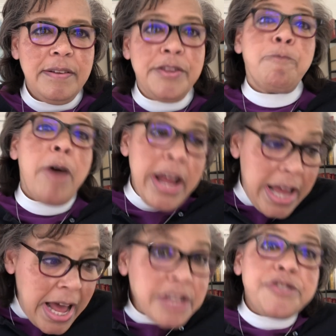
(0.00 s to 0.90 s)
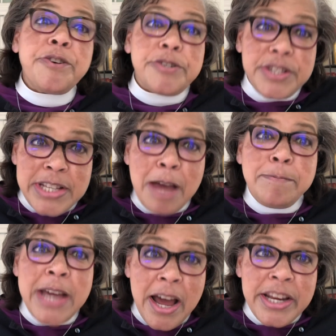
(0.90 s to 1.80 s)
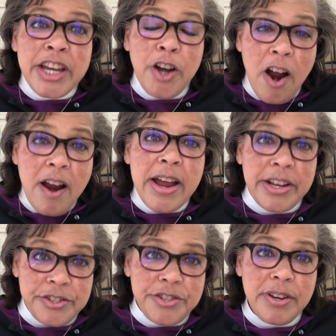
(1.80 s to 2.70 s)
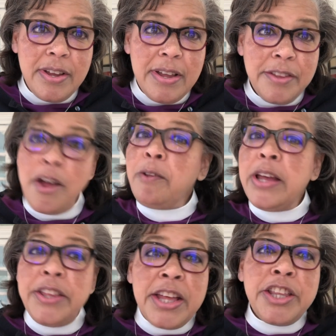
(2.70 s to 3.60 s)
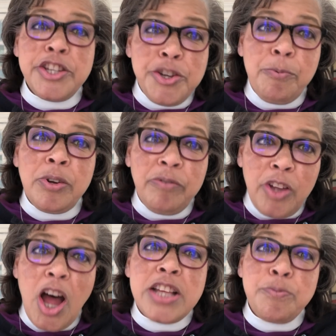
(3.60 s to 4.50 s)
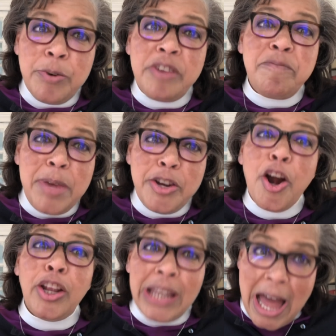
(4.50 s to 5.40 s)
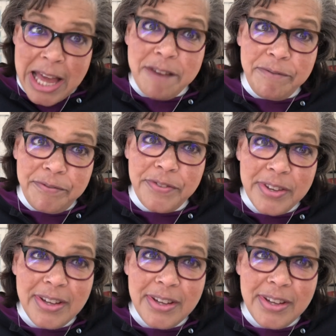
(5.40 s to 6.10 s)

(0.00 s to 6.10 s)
the way Esther stepped out in courage, the only thing that she would have lost would have been her life,